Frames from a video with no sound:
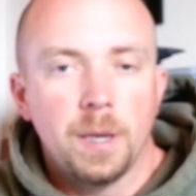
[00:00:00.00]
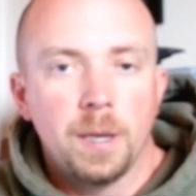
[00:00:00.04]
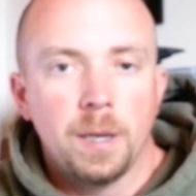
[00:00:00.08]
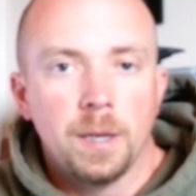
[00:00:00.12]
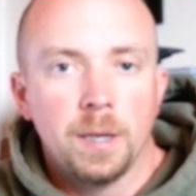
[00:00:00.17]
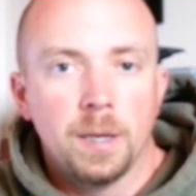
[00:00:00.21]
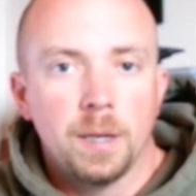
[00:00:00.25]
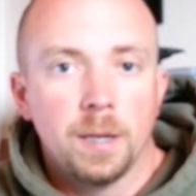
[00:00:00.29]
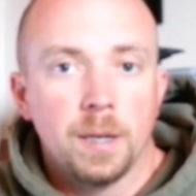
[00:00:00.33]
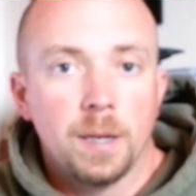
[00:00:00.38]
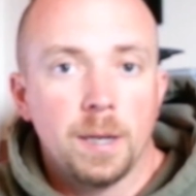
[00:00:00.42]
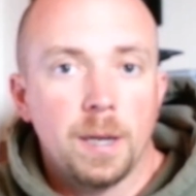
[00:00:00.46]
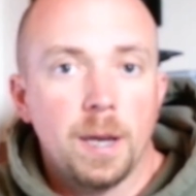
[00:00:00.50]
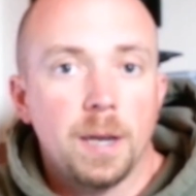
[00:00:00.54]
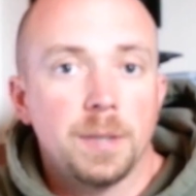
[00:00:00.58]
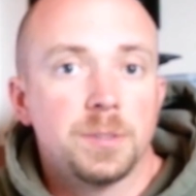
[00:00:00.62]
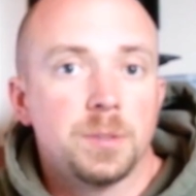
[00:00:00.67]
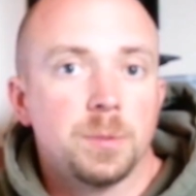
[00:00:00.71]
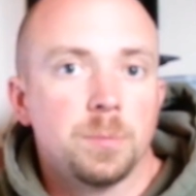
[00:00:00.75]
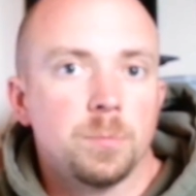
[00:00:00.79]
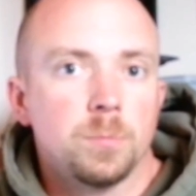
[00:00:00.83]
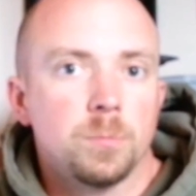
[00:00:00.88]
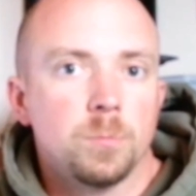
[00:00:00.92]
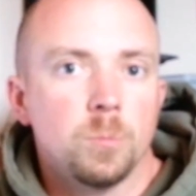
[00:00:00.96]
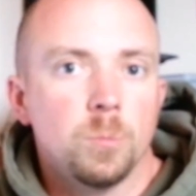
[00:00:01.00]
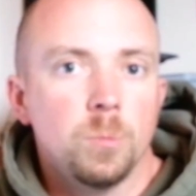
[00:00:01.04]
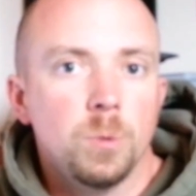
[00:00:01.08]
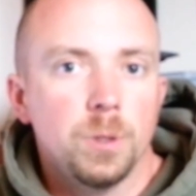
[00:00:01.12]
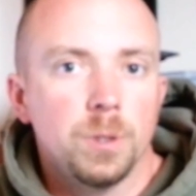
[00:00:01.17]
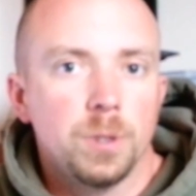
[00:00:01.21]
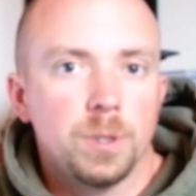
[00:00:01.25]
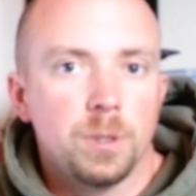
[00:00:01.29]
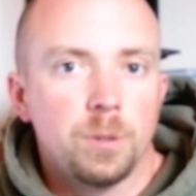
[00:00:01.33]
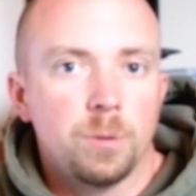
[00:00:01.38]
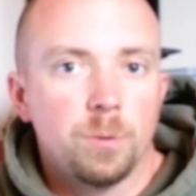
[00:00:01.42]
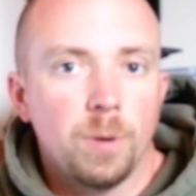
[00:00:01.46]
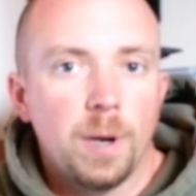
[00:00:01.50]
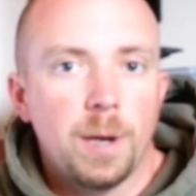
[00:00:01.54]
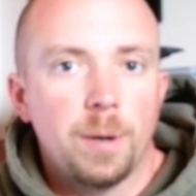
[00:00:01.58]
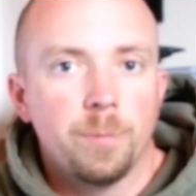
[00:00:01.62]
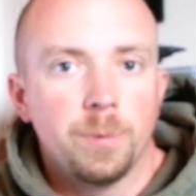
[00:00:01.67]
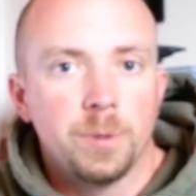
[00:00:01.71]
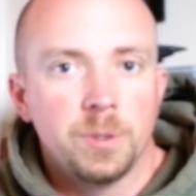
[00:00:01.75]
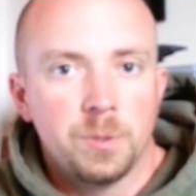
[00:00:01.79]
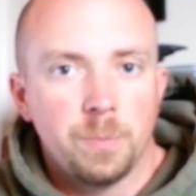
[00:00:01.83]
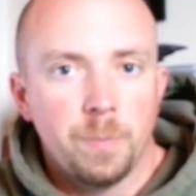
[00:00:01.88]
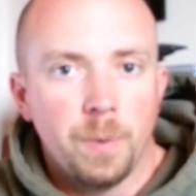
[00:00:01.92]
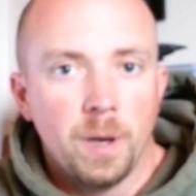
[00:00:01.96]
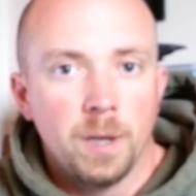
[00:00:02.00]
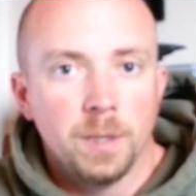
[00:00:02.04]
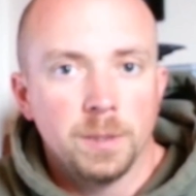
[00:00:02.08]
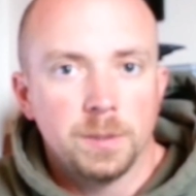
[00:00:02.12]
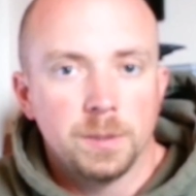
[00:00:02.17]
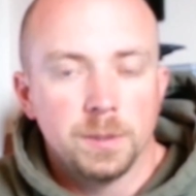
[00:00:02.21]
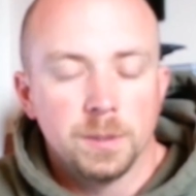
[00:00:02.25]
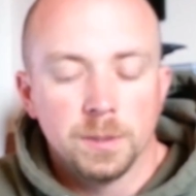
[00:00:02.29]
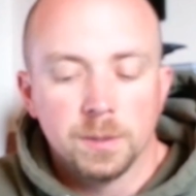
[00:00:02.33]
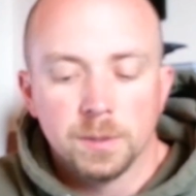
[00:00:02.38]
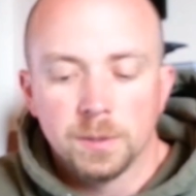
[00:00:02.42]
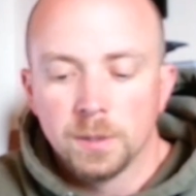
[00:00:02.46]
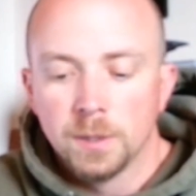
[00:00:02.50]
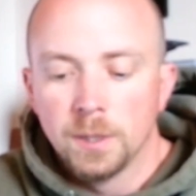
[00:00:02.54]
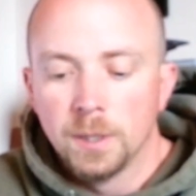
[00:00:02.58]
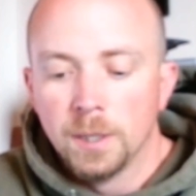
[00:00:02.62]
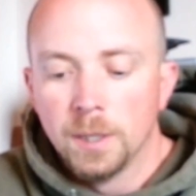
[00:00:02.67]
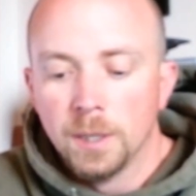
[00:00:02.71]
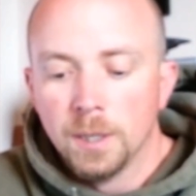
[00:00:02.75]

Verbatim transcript: and I got some really great responses.